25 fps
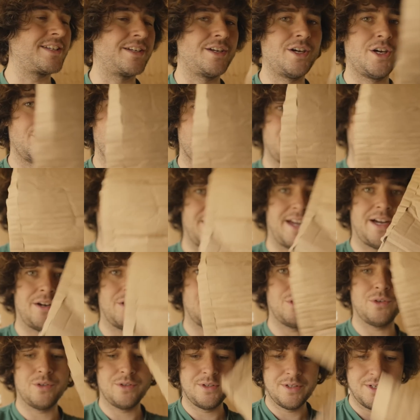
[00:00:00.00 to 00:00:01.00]
and hopefully
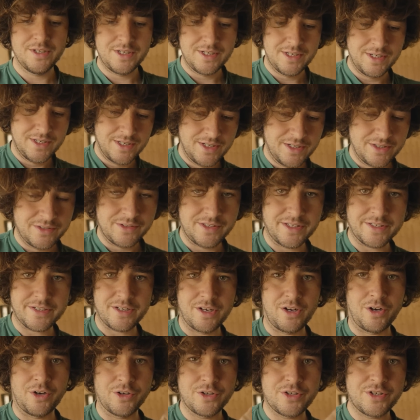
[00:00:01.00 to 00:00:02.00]
that'll
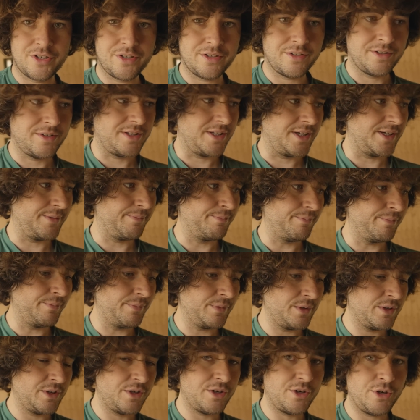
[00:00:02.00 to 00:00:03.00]
dislodge the
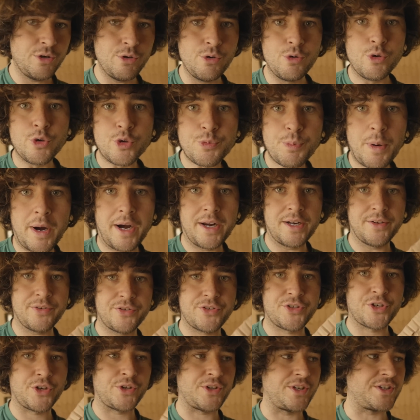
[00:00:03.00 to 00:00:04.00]
huge pile of
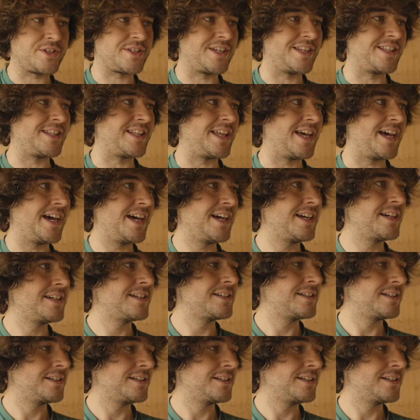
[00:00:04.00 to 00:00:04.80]
soot that's in there.